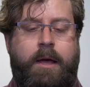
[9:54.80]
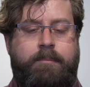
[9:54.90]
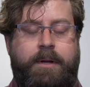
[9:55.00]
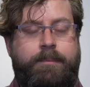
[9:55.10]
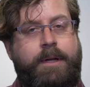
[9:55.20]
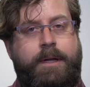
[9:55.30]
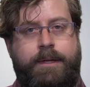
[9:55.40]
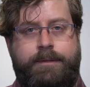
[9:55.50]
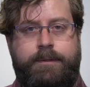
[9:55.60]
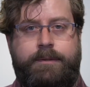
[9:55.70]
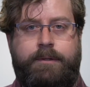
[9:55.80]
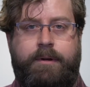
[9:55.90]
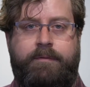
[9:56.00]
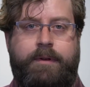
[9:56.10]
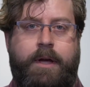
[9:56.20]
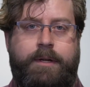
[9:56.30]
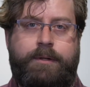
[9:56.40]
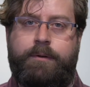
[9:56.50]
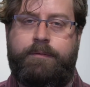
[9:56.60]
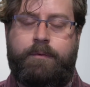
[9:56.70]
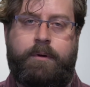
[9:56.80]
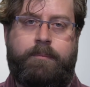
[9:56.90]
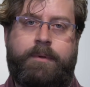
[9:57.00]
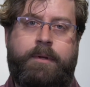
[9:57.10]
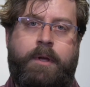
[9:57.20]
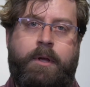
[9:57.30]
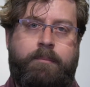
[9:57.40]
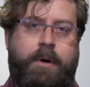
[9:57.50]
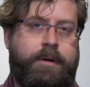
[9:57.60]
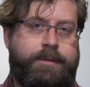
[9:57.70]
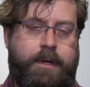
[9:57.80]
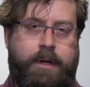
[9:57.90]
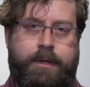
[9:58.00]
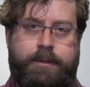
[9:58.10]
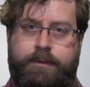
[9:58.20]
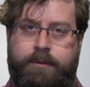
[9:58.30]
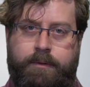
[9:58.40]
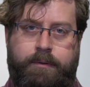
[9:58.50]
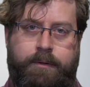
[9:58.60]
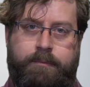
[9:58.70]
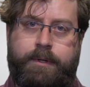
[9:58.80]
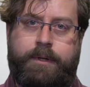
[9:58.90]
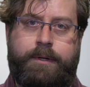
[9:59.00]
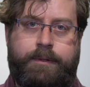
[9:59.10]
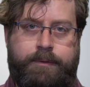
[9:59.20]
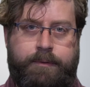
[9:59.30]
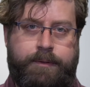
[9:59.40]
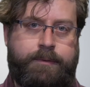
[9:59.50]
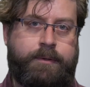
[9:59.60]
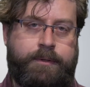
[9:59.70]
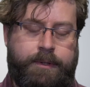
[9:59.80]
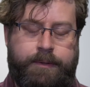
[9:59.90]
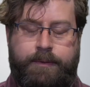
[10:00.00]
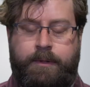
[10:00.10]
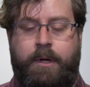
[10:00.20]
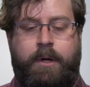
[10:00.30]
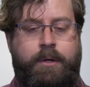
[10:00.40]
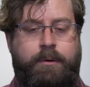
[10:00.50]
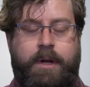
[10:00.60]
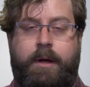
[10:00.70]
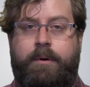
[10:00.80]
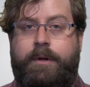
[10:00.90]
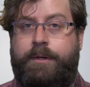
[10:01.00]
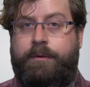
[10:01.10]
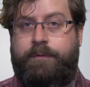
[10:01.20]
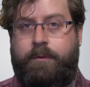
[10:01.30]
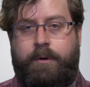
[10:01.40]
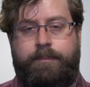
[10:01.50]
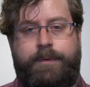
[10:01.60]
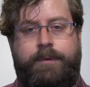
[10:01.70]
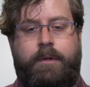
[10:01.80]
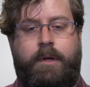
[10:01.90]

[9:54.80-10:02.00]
But in many cases, you have non-uniformed partisans or guerrillas or insurgents who are not wearing uniforms.